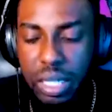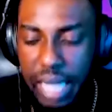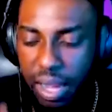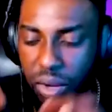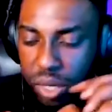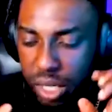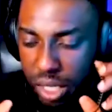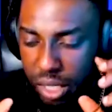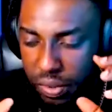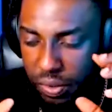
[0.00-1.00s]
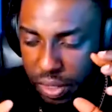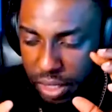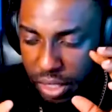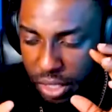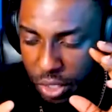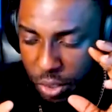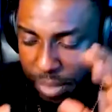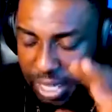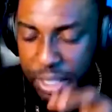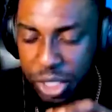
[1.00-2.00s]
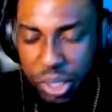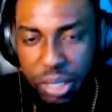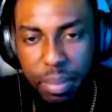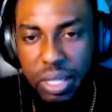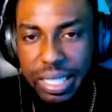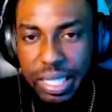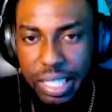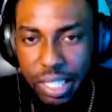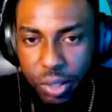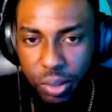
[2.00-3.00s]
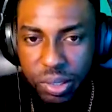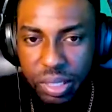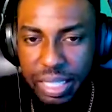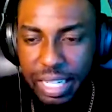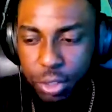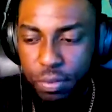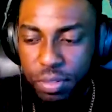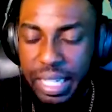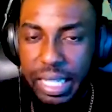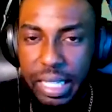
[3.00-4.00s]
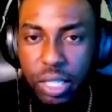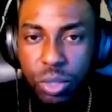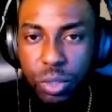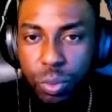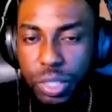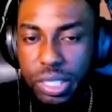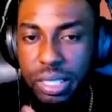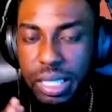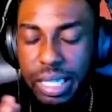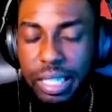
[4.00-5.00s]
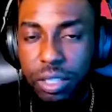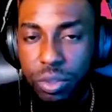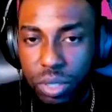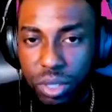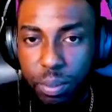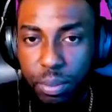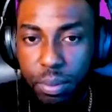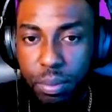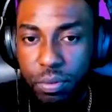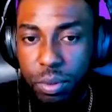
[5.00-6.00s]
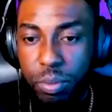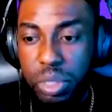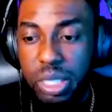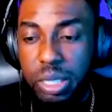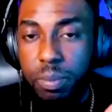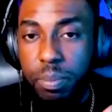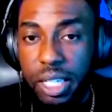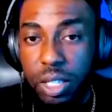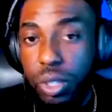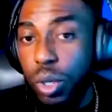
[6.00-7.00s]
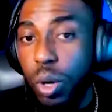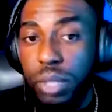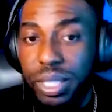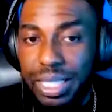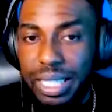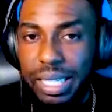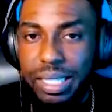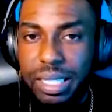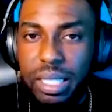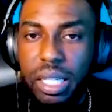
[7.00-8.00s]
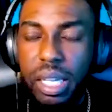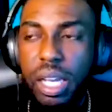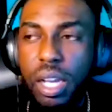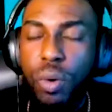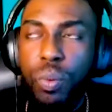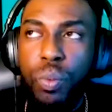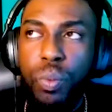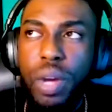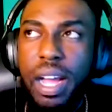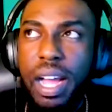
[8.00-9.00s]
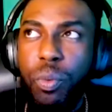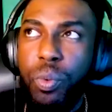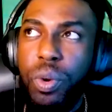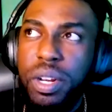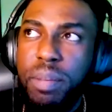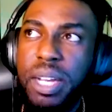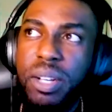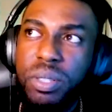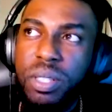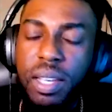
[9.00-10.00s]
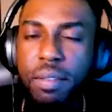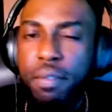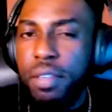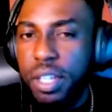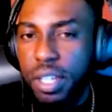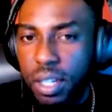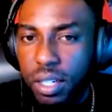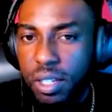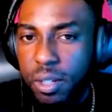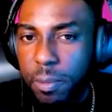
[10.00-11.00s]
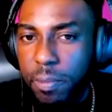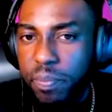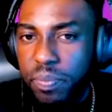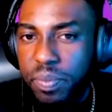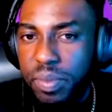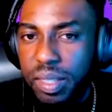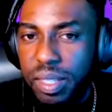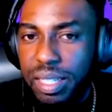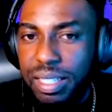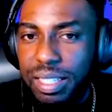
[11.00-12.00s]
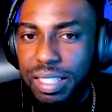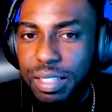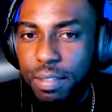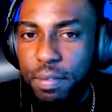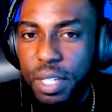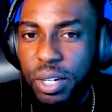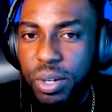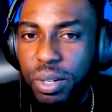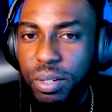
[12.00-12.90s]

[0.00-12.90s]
now you made mention about ego, that you feel like ego is what is hindering some people from speaking or communicating. What about fear? The fear of